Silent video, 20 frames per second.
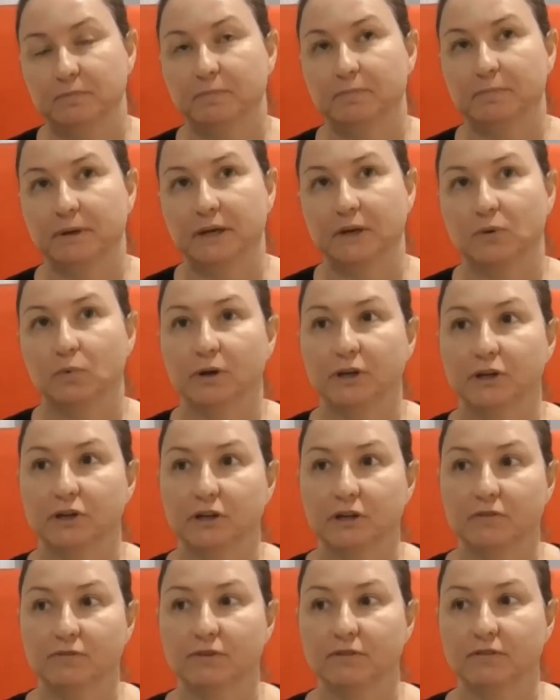be where you
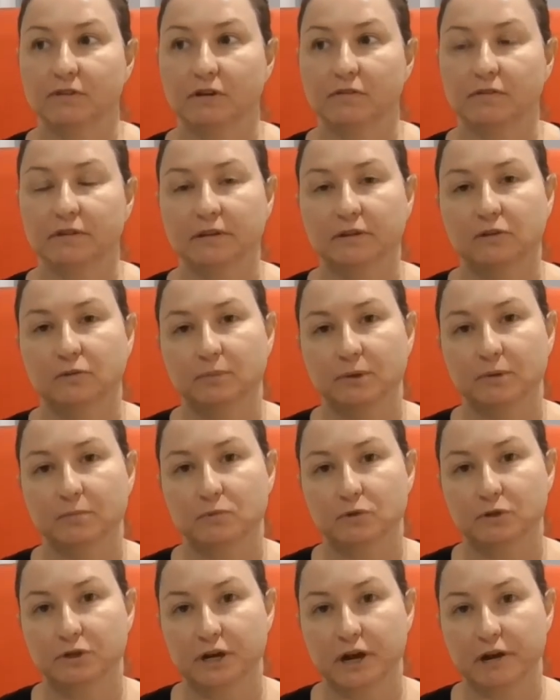give yourself a little bit
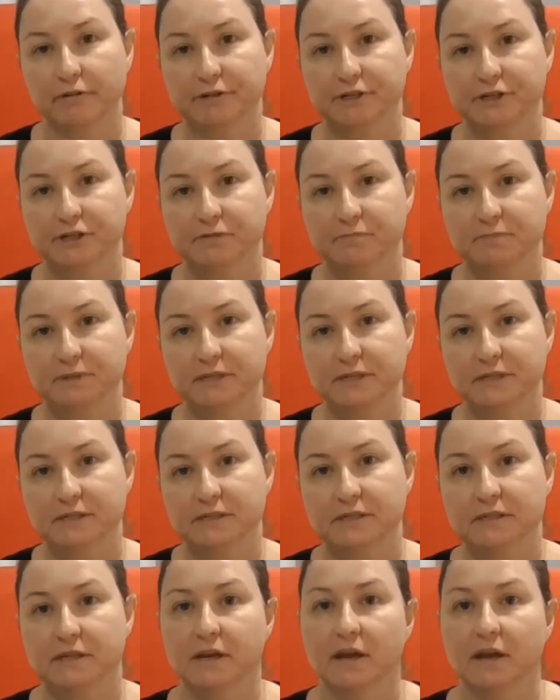more nourishment